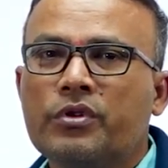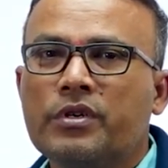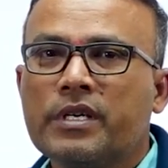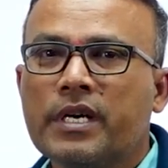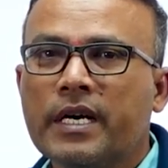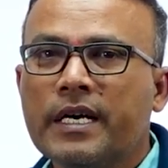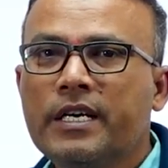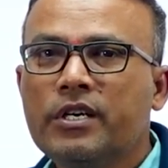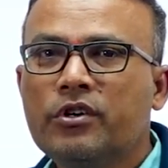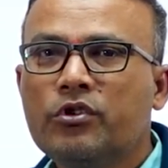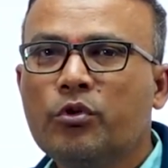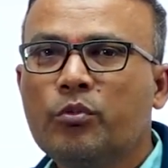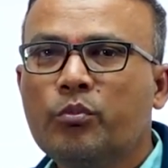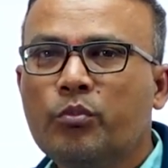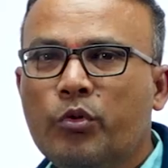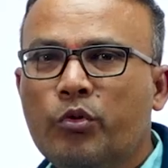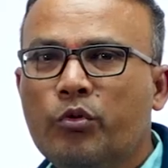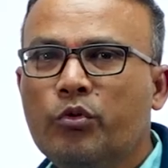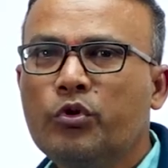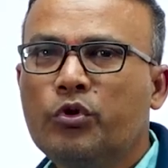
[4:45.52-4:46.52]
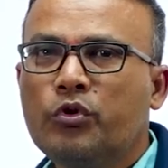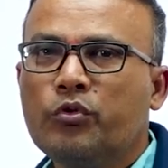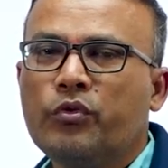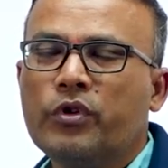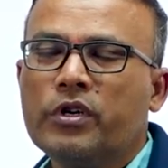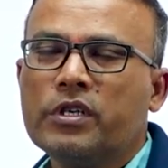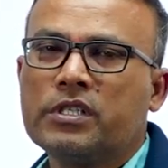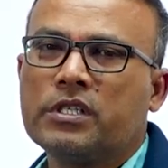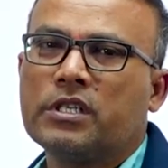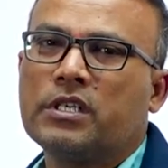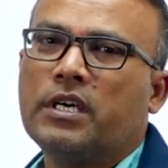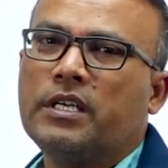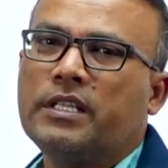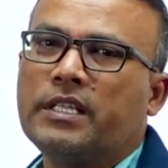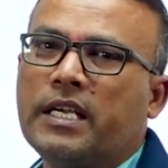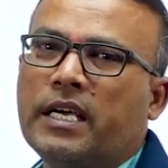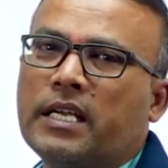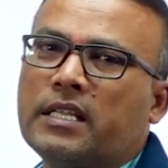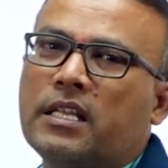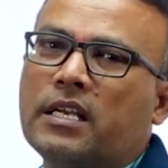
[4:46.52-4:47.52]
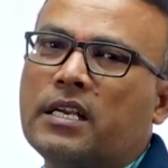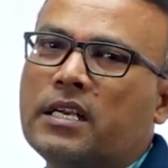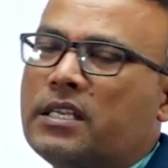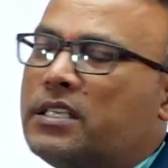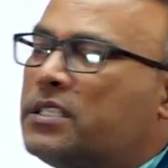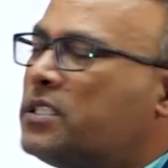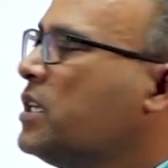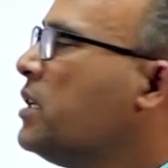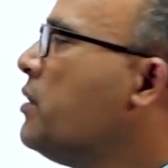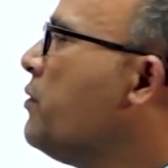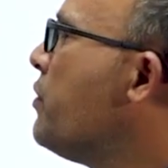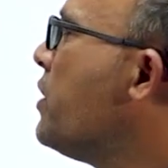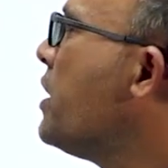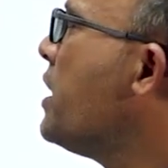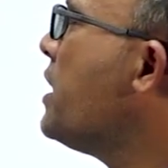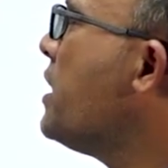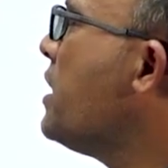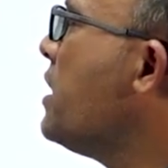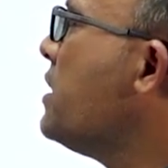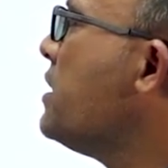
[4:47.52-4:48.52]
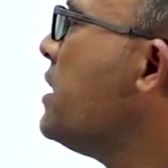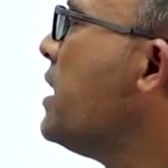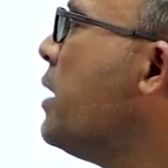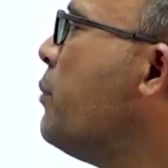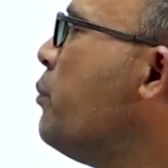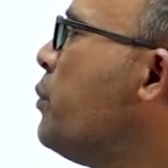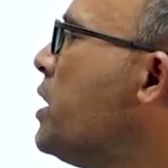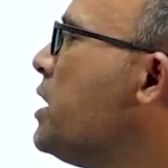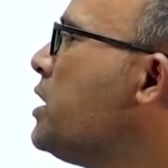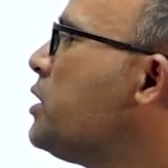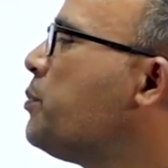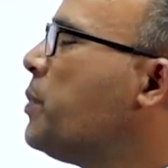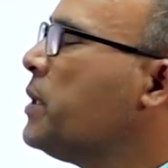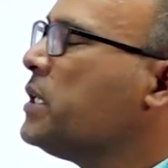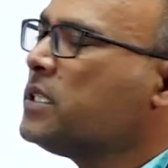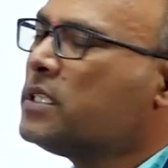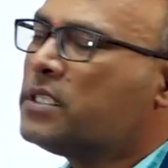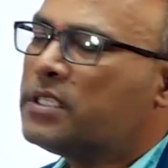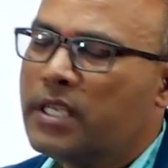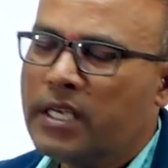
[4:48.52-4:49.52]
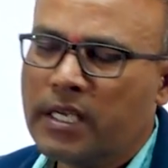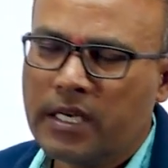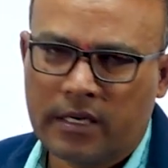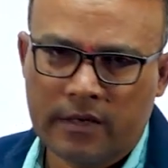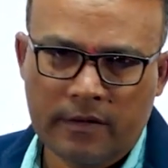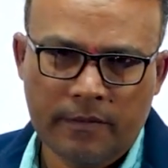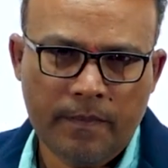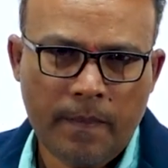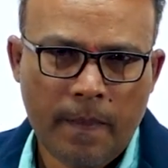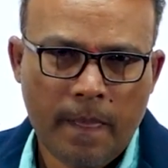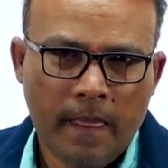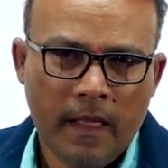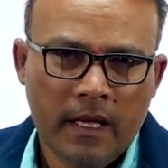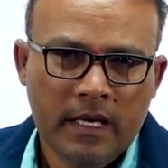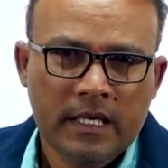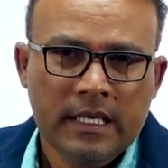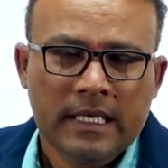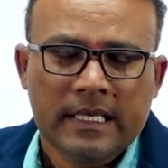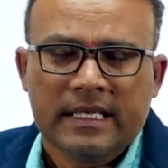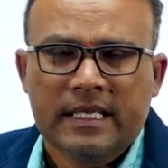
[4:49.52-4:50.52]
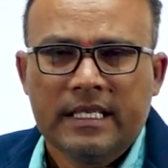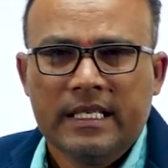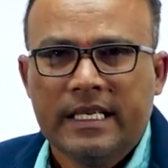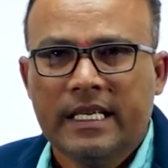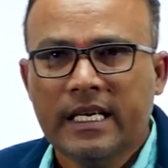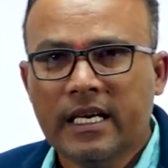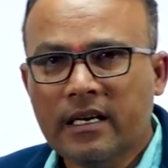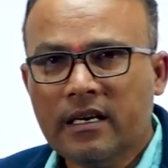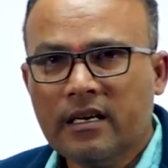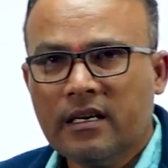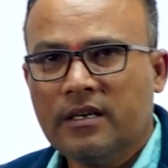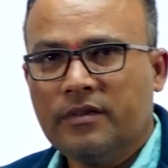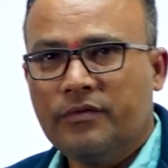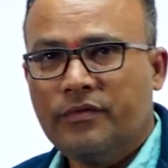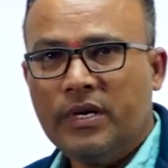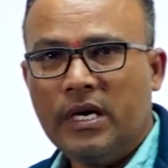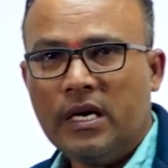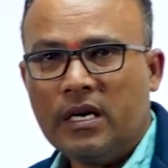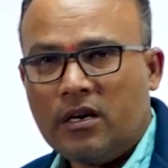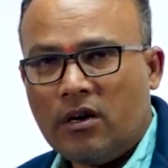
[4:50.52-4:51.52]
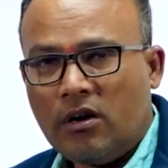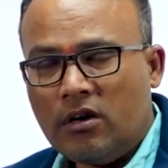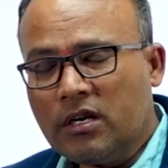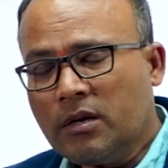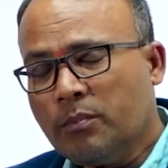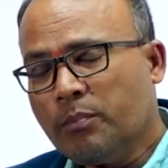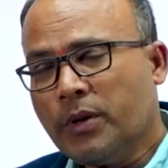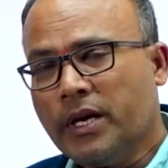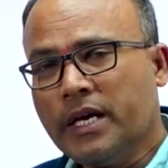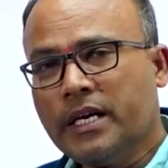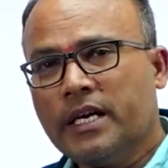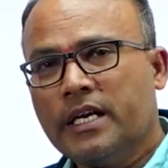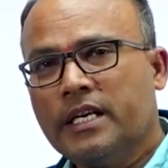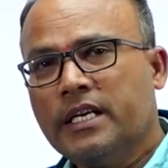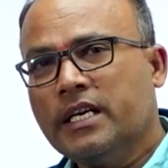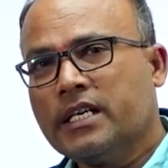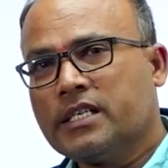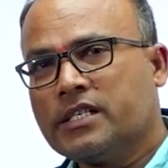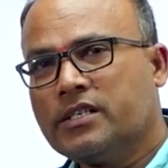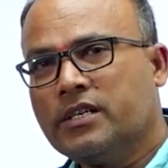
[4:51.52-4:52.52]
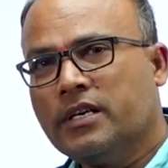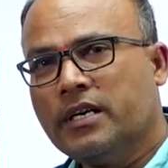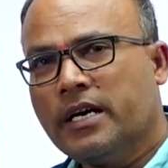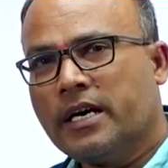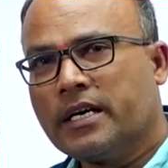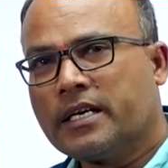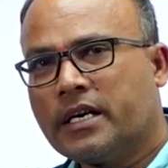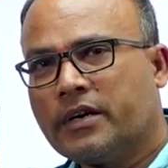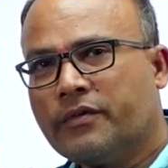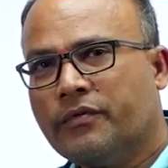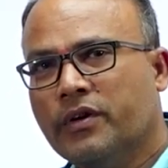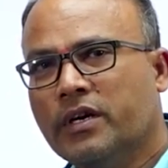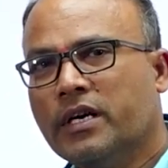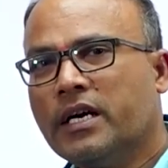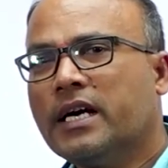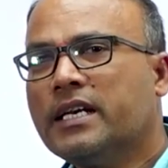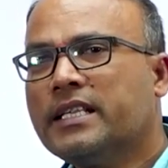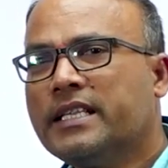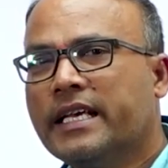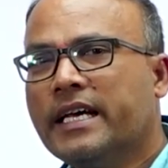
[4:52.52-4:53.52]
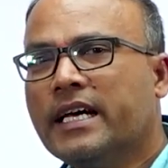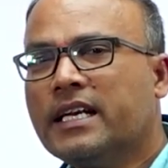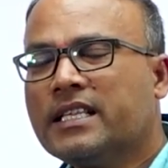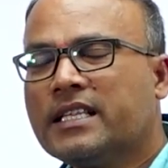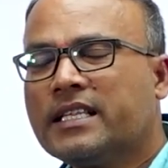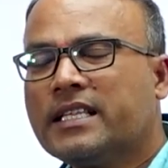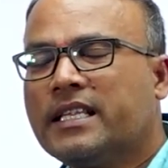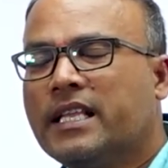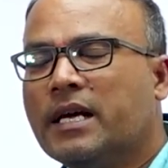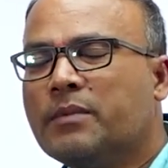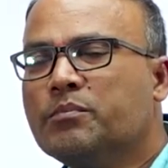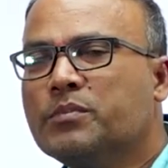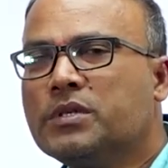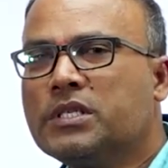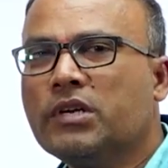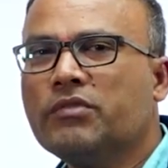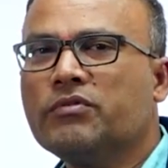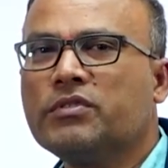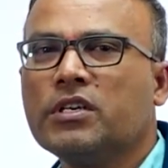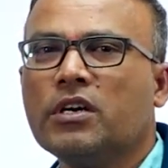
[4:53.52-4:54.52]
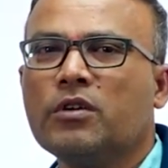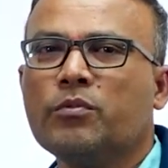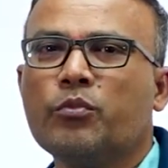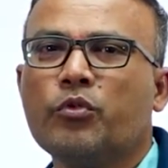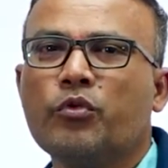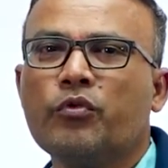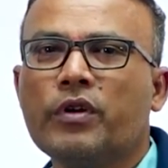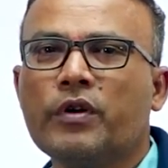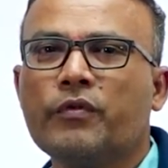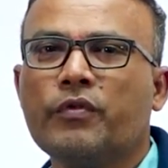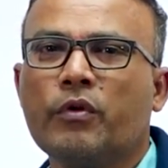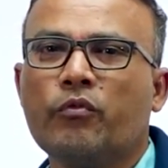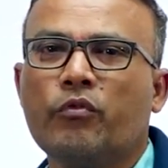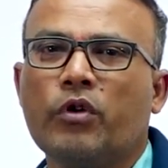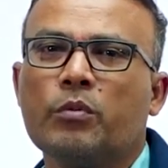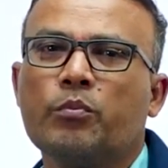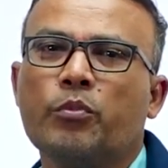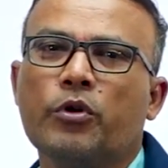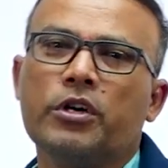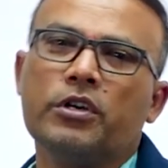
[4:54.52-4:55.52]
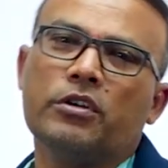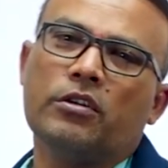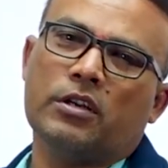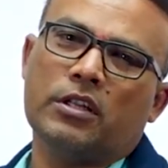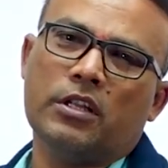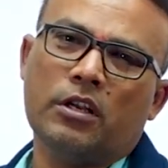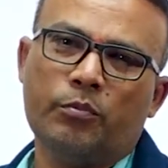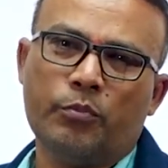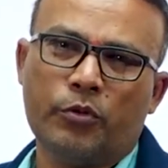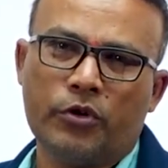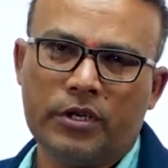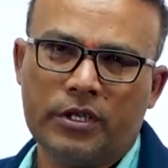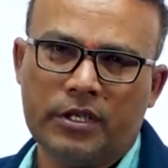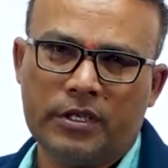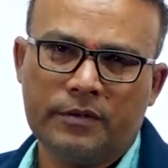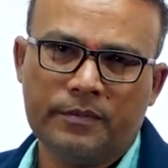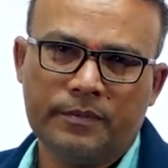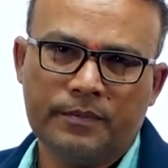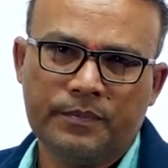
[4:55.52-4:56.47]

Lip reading: try to move towards the other region where the empty space is there. Here we are not applying any external electric field, and they are themselves are moving from one point to another point.